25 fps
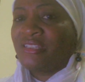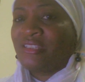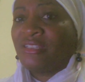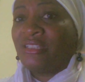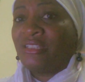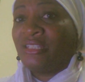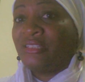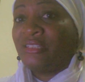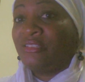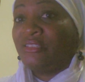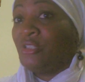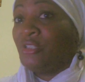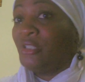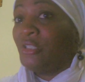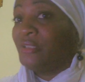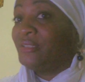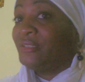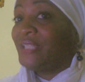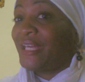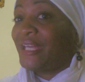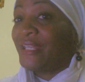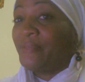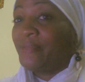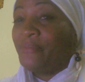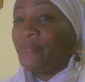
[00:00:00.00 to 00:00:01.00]
and, a
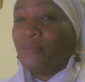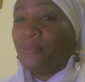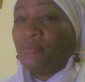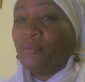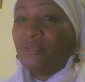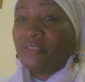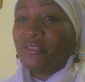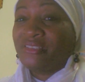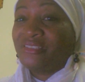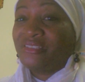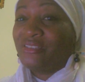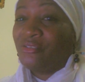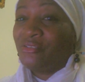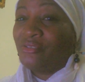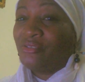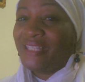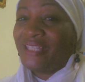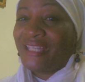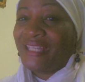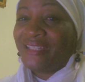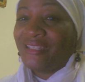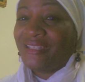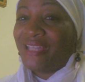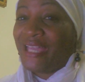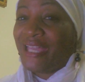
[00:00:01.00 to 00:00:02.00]
lot of people are still
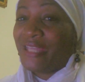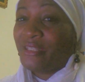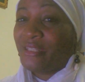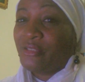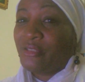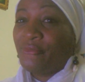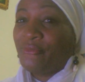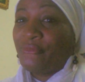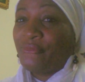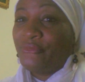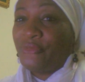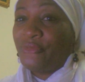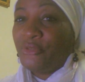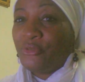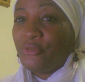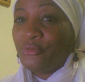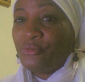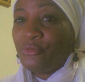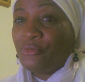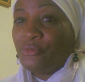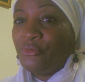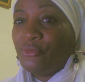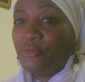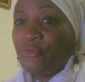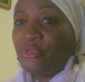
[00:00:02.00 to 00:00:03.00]
like kind of
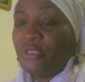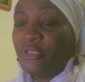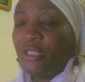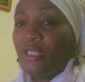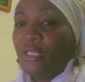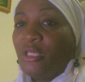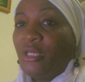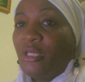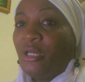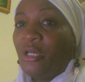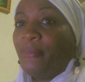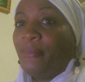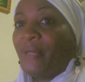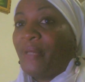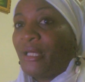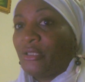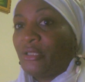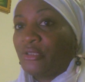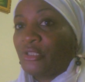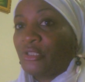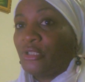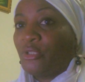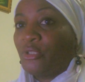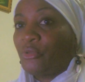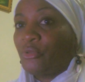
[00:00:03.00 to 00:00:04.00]
confused
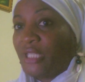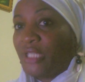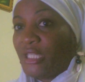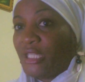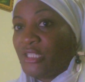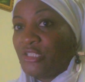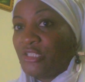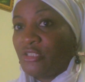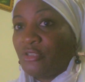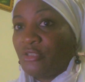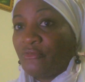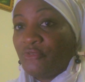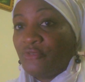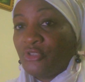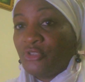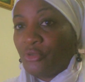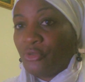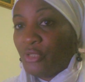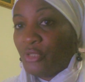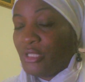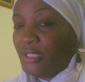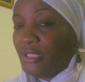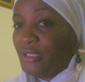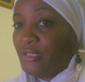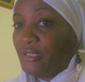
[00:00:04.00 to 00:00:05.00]
about the location of
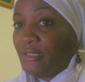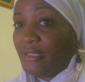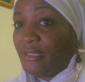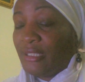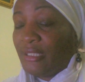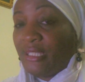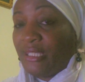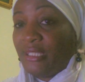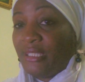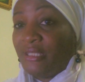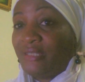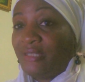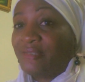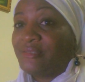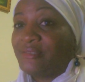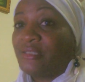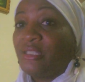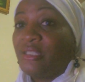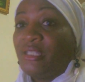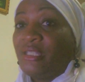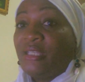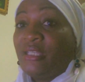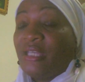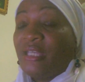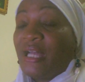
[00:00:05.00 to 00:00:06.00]
Jordan. And it's
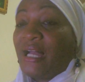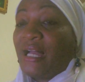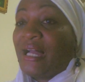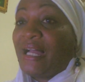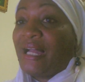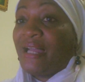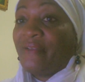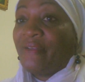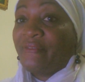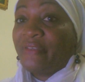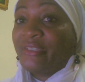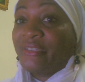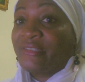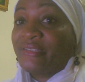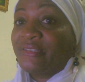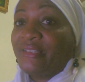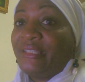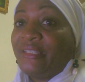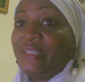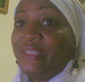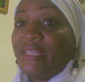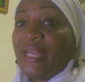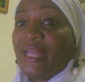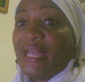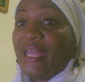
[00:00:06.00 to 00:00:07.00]

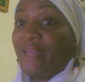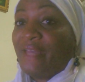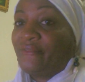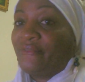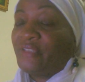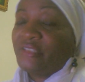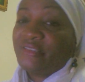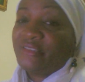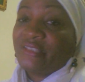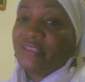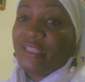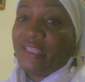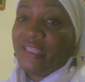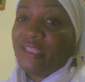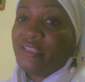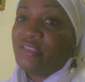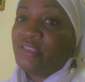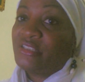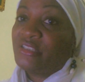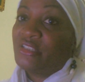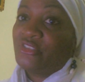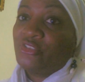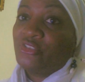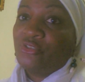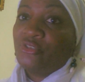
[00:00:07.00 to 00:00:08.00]
obviously, I have to say, it's
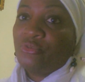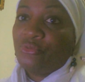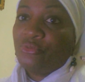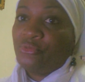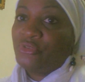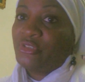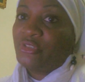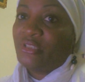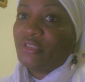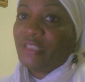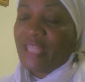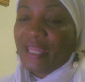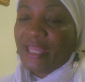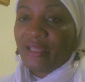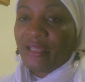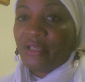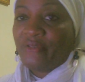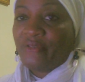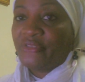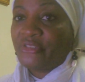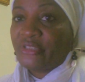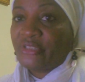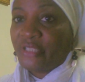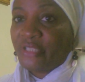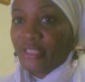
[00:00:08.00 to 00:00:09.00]
just due to lack of
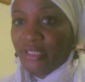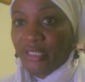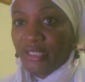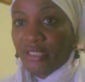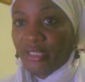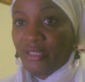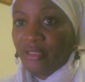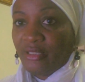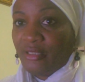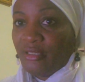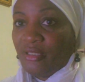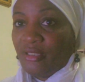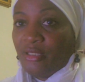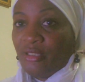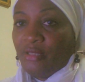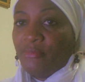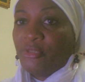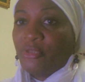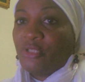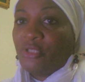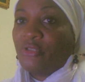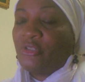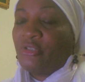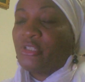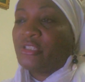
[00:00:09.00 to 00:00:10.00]
study.
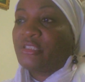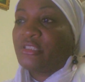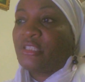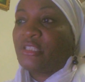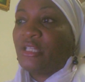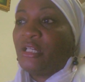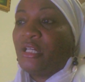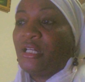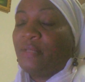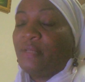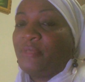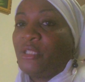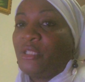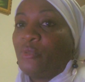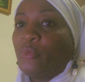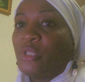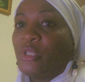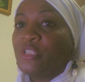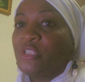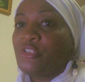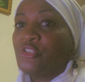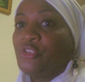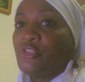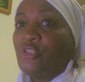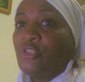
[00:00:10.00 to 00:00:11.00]
Because,
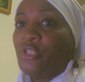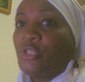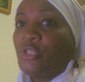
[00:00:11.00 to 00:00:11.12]
once